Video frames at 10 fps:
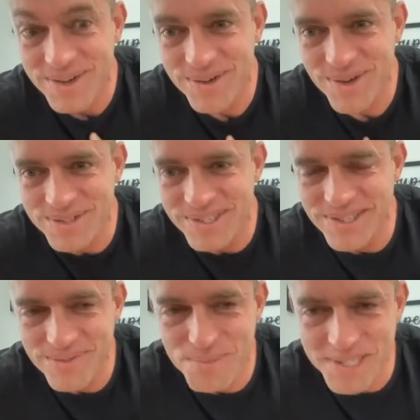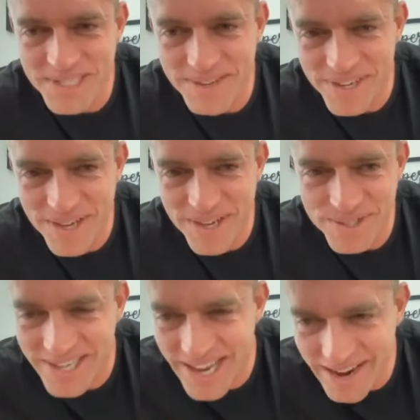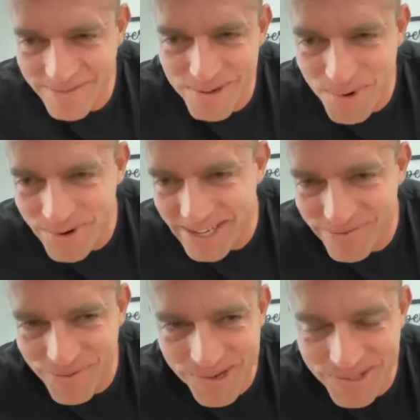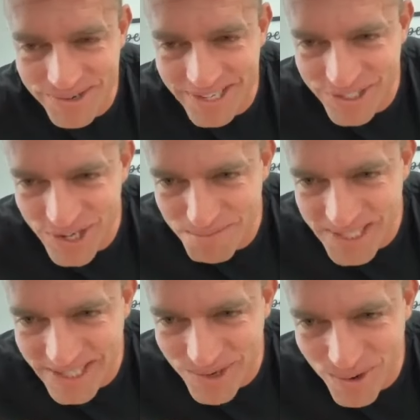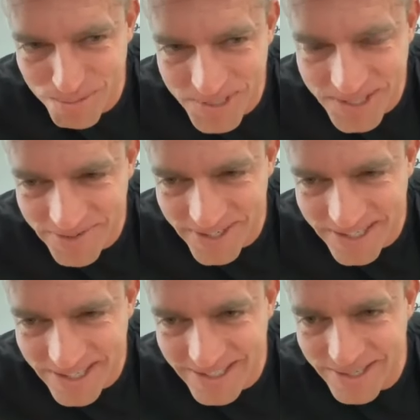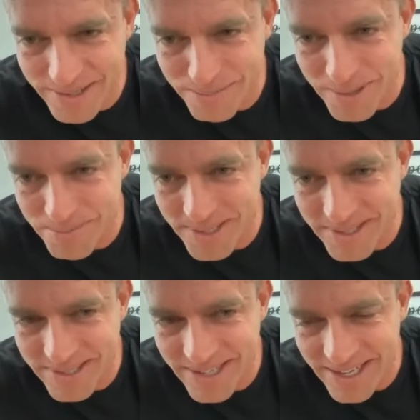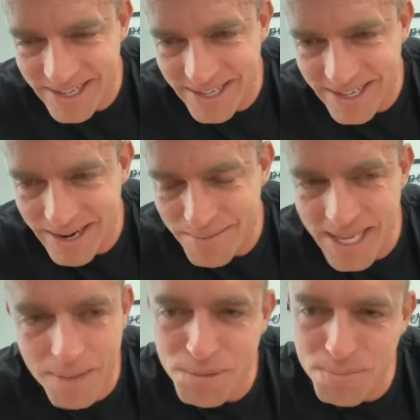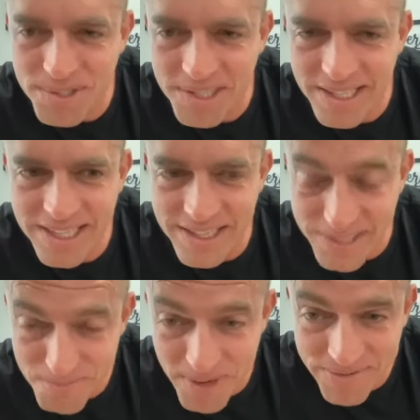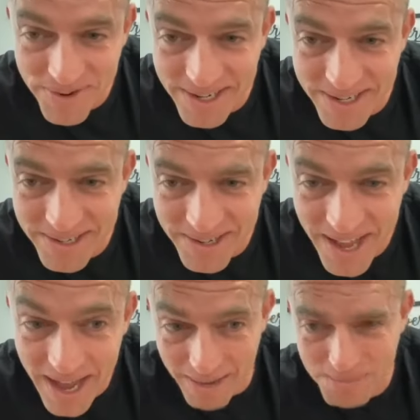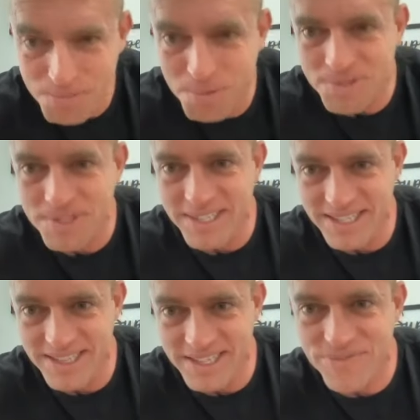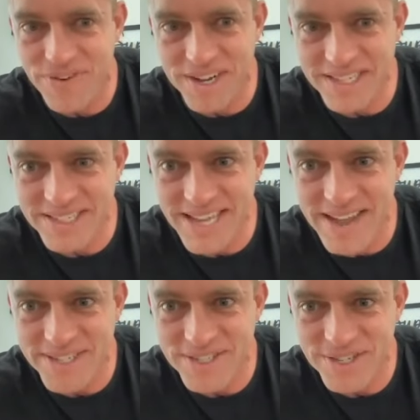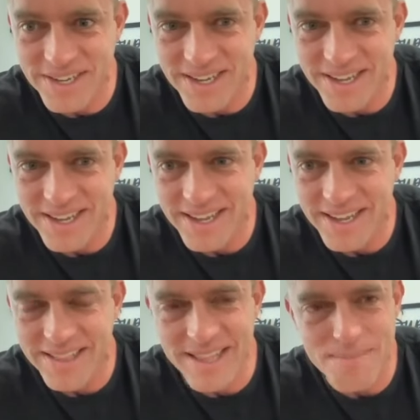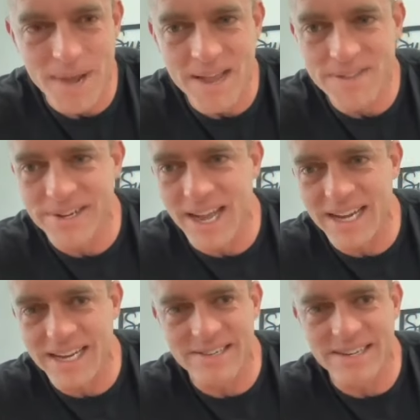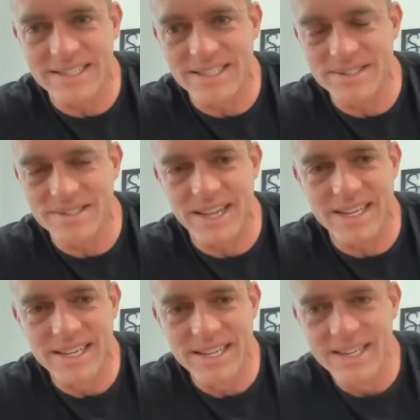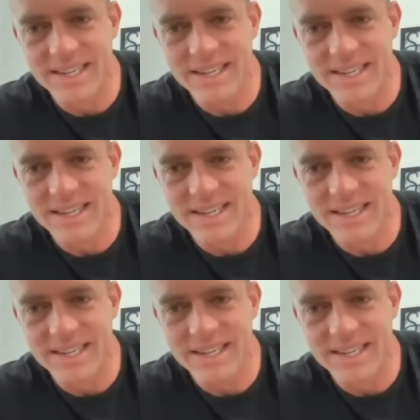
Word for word: who goes to the Pacific Ocean every morning at 4:30, jumps in the cold Pacific and does 100 burpees. And I'm like, I'm supposed to lead this motherfucker. I'm supposed to lead this fucking savage. And then my other guy, Chris, who's like,